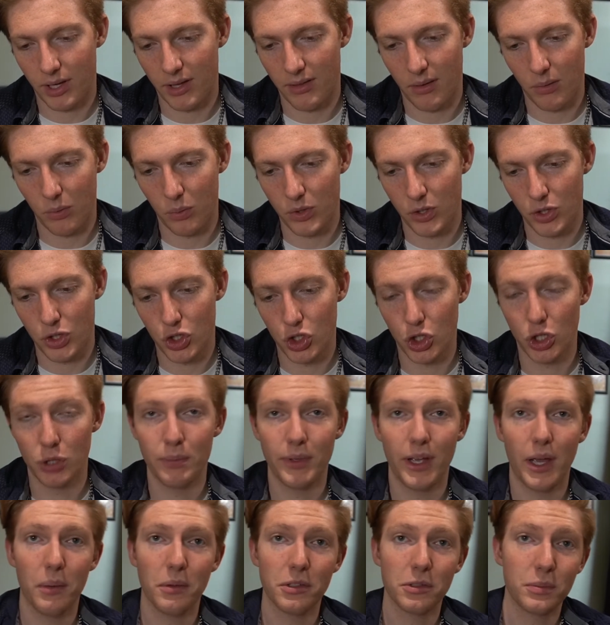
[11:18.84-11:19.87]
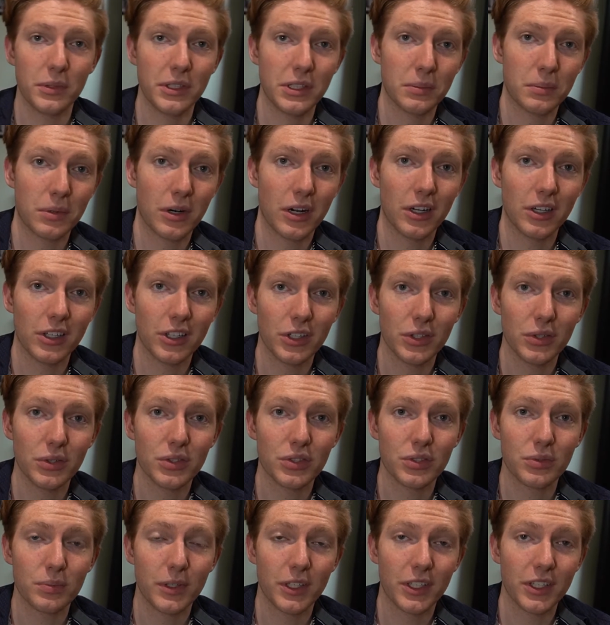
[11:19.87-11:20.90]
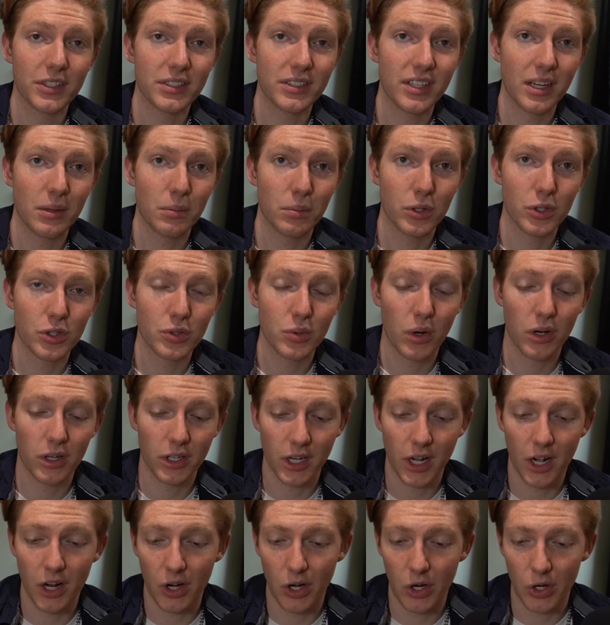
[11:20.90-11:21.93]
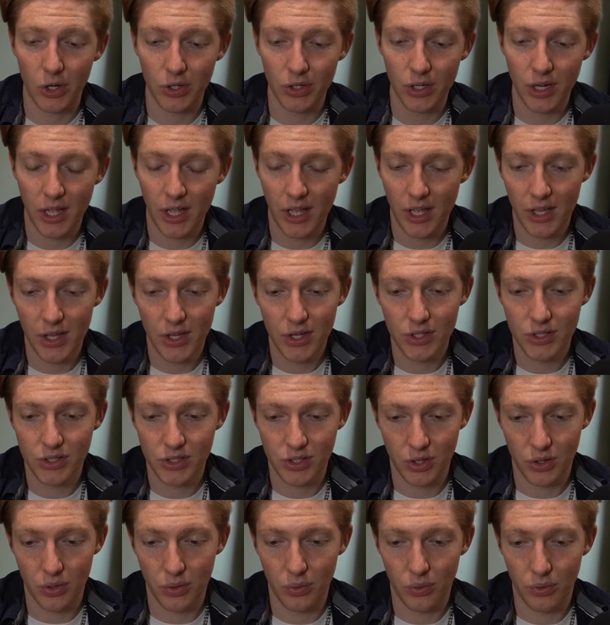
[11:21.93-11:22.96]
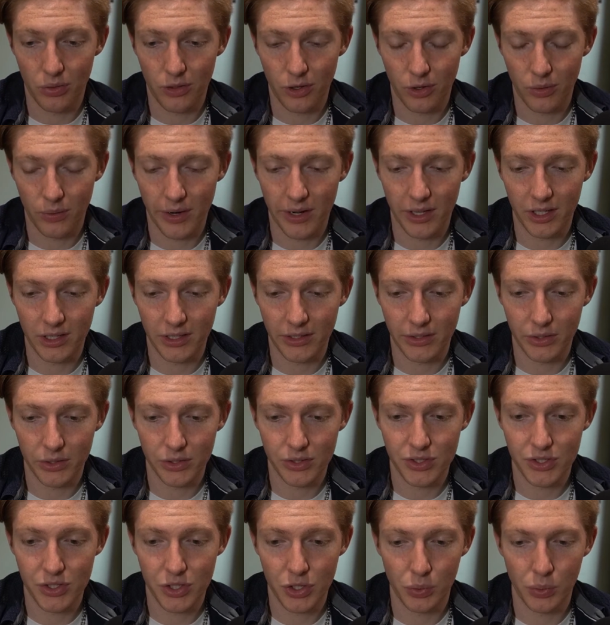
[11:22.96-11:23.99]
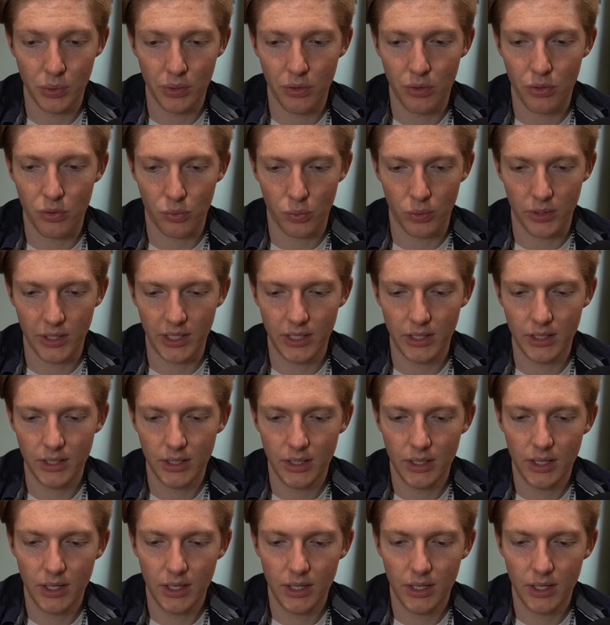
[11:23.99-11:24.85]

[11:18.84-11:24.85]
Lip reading: We should be able to beat the Broncos because Teddy Bridgewater got hurt. So theoretically, there's 2-3.